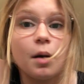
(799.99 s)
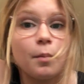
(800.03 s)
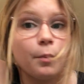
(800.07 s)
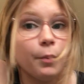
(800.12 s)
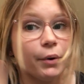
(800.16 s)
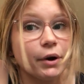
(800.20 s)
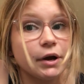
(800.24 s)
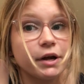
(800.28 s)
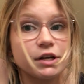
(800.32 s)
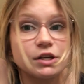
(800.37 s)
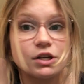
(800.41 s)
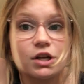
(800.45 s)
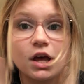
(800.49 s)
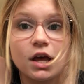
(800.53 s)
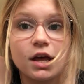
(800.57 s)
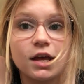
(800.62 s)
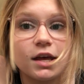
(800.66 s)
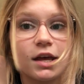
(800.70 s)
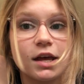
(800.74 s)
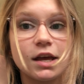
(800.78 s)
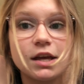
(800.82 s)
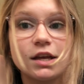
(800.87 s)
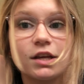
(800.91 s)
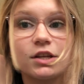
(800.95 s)
But
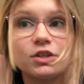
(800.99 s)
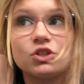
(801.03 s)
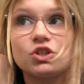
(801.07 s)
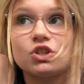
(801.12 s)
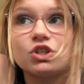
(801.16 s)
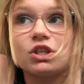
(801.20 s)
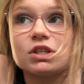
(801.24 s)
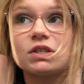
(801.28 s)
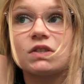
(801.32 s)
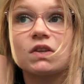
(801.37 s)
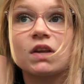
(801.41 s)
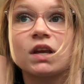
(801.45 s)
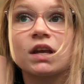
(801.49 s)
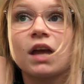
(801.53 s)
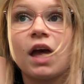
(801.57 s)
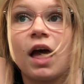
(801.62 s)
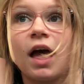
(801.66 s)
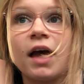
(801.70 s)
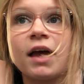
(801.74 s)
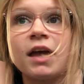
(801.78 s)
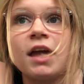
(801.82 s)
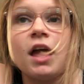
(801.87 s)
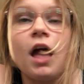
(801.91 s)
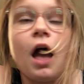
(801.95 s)
it's just, like,
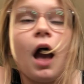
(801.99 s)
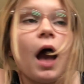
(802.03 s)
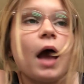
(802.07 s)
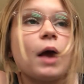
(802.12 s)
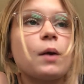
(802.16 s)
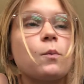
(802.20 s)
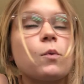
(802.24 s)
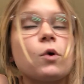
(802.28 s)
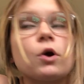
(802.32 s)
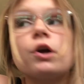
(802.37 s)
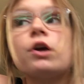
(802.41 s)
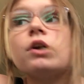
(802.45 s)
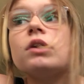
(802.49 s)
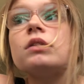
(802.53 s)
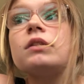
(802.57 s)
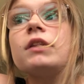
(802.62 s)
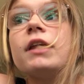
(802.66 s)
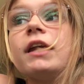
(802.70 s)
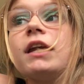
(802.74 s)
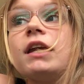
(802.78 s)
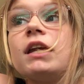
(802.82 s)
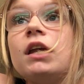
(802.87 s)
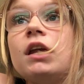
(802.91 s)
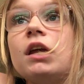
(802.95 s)
I work
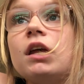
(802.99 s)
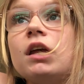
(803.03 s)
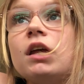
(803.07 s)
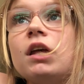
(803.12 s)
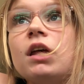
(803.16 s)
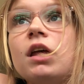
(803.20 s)
late,